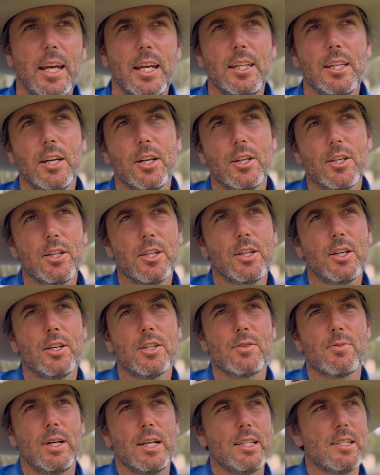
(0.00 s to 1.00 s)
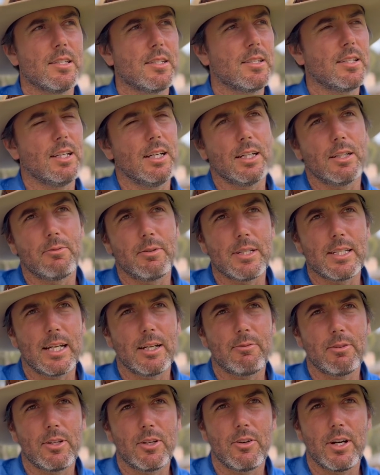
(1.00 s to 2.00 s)
And those ones, like, we
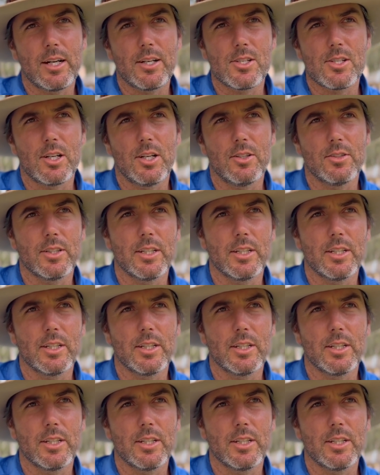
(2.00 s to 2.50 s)
take with a grain of salt.